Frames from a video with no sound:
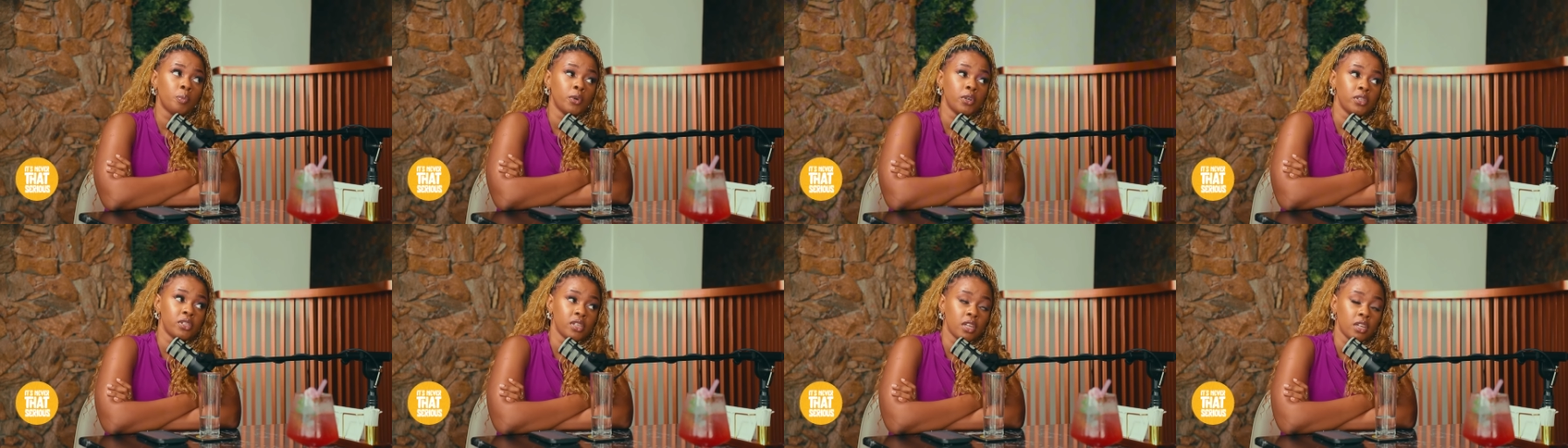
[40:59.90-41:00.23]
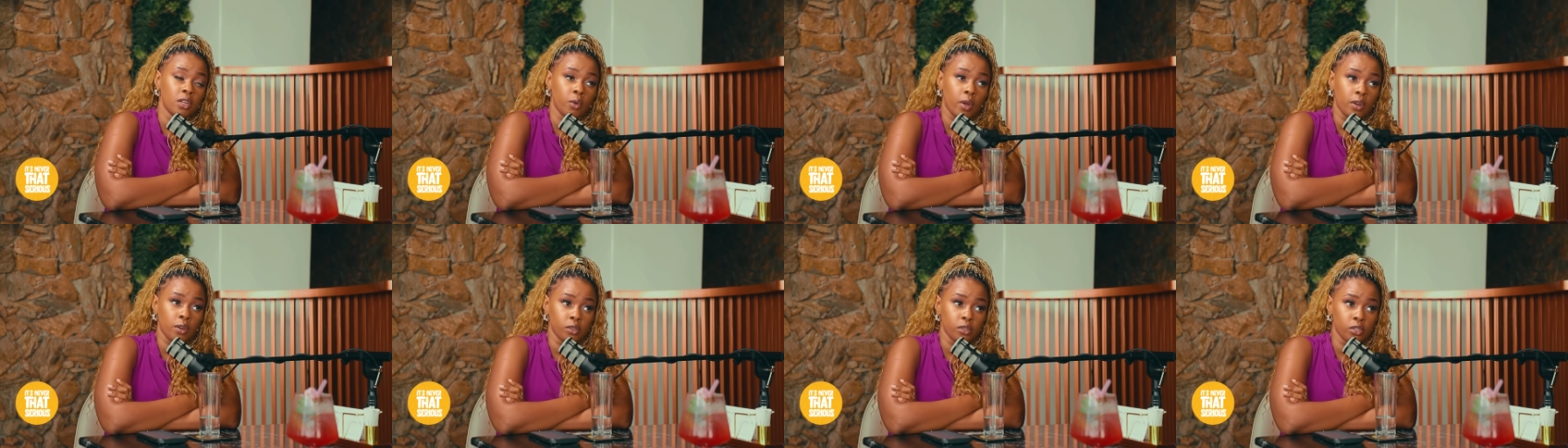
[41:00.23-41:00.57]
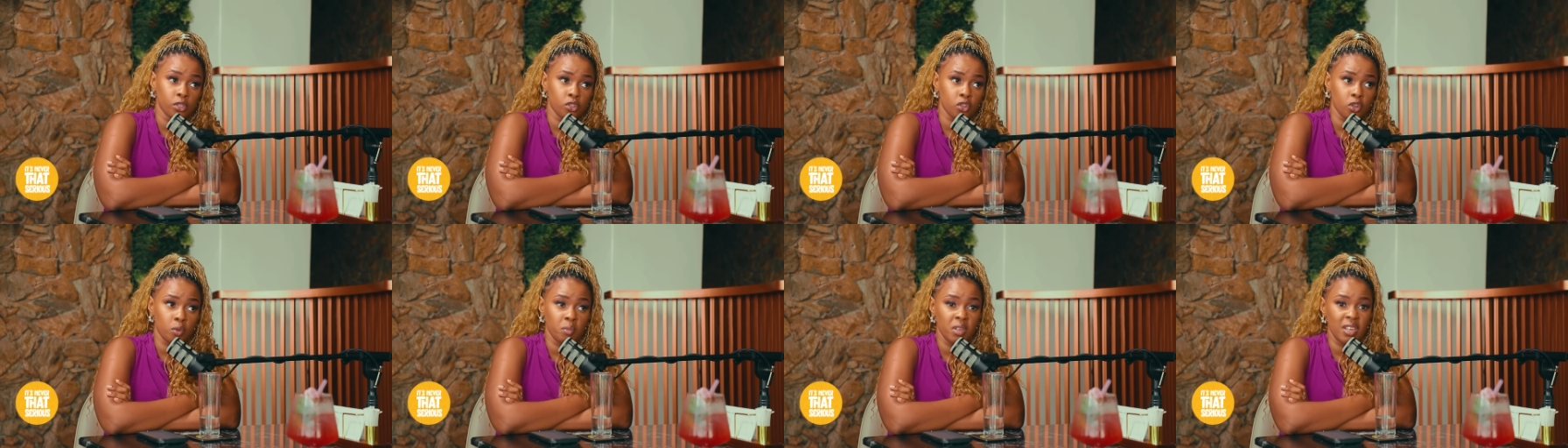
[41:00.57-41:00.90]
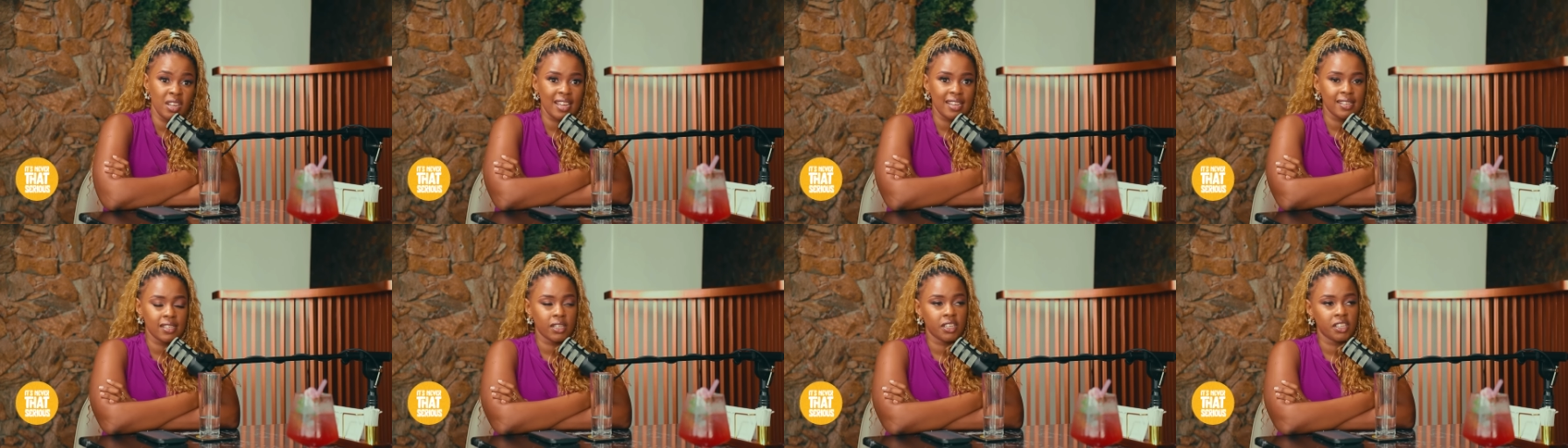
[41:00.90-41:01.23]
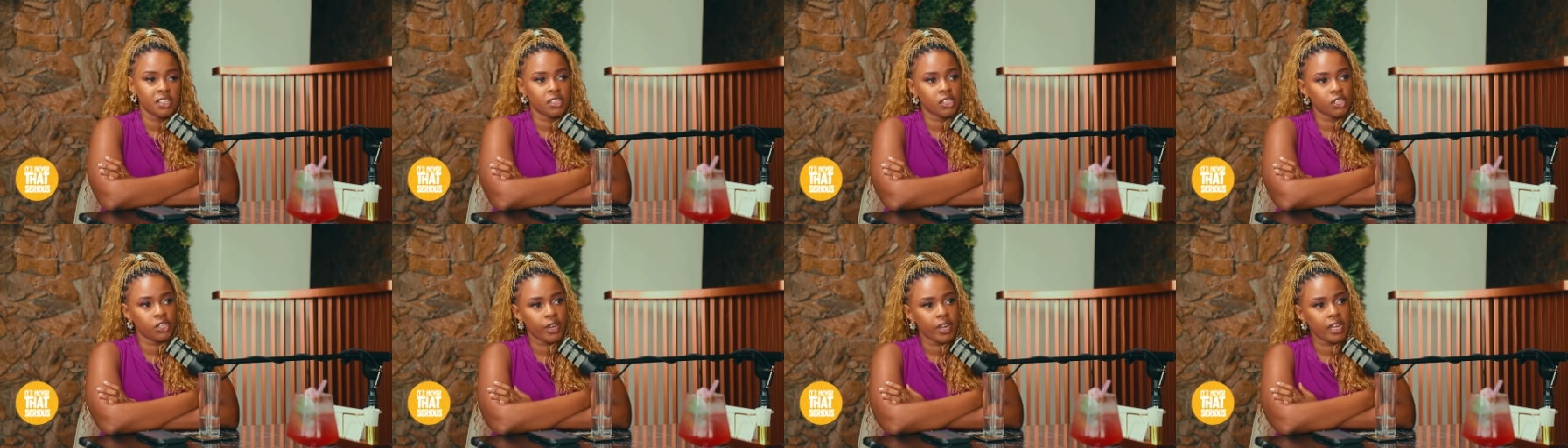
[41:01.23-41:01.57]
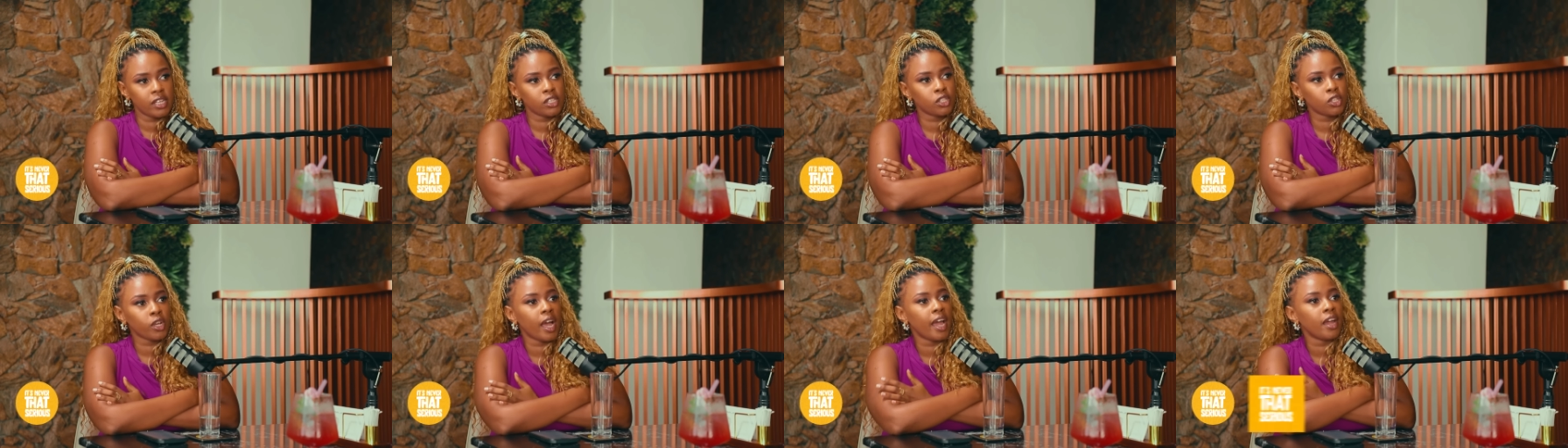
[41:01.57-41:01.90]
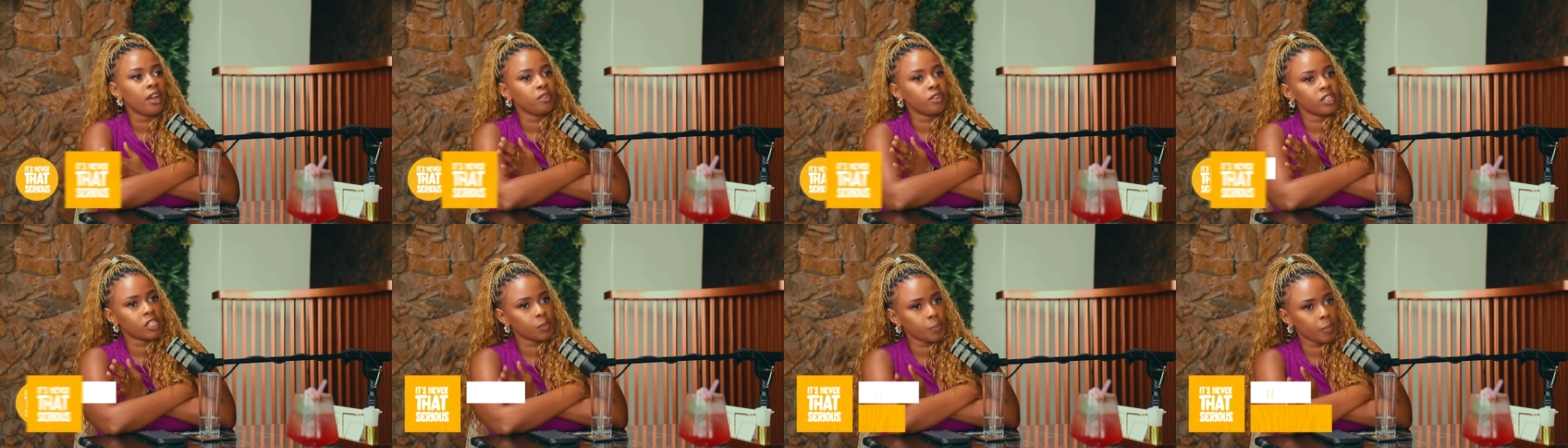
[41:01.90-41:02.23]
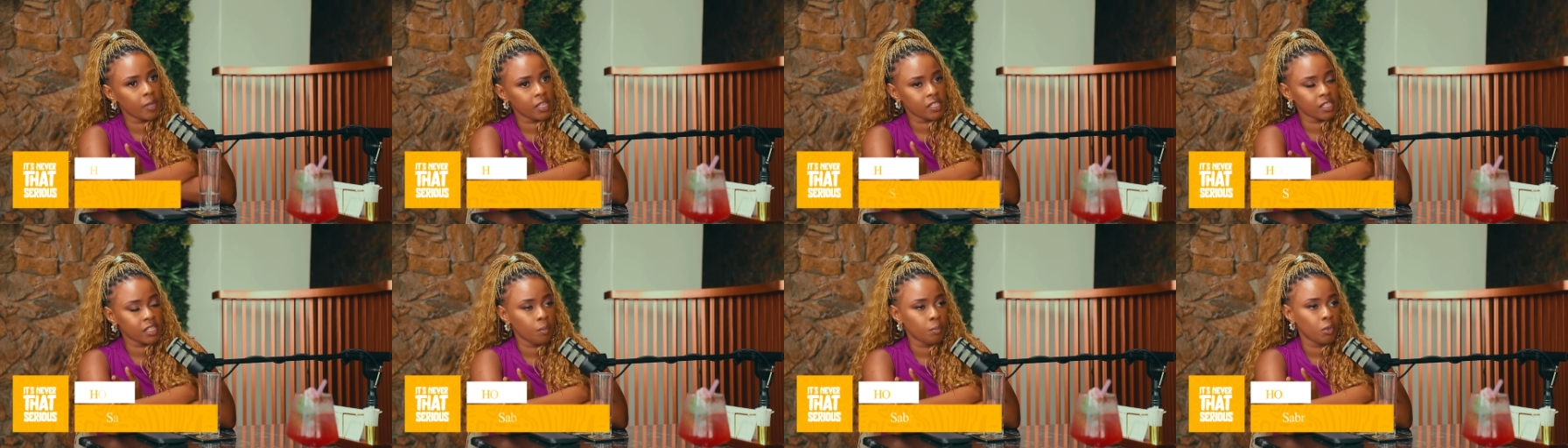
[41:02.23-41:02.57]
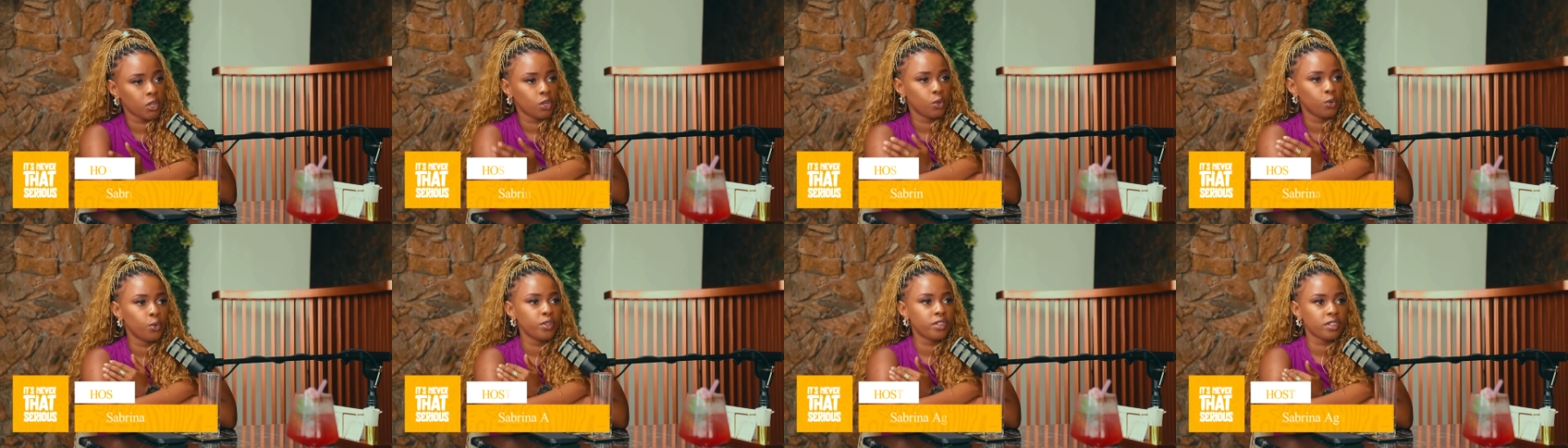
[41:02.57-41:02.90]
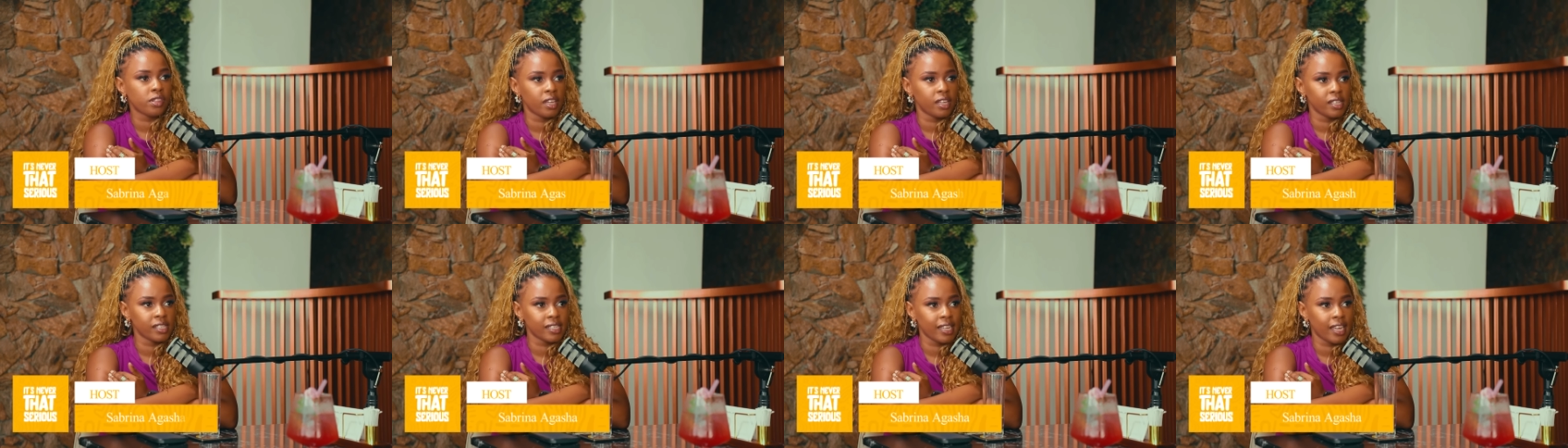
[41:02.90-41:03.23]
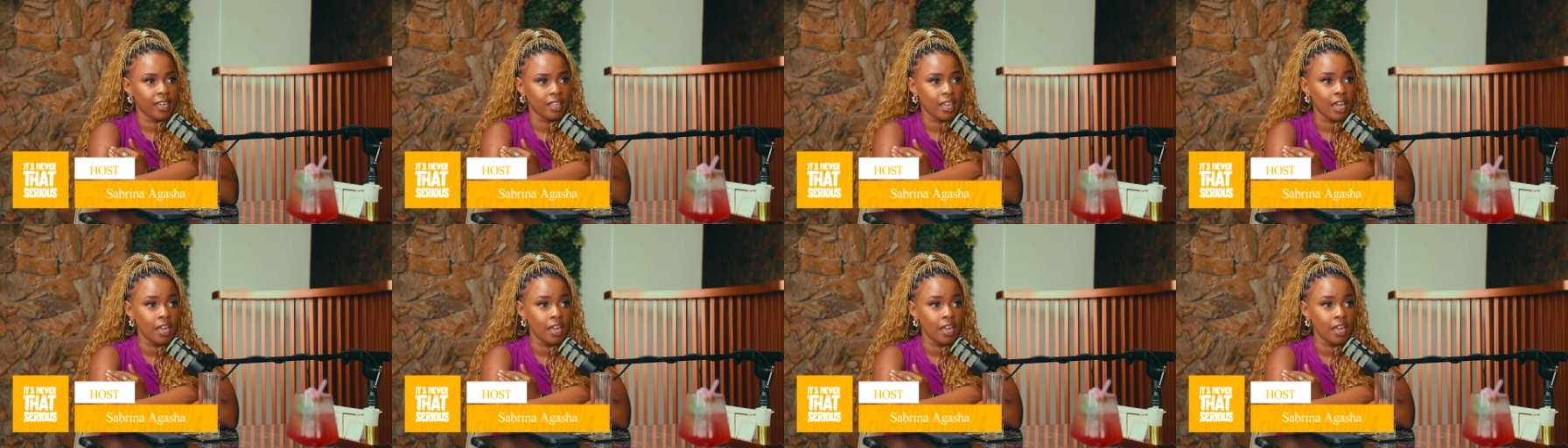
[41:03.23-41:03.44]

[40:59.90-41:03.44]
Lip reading: post anyone on social media until it's serious. So I respect somebody who thinks like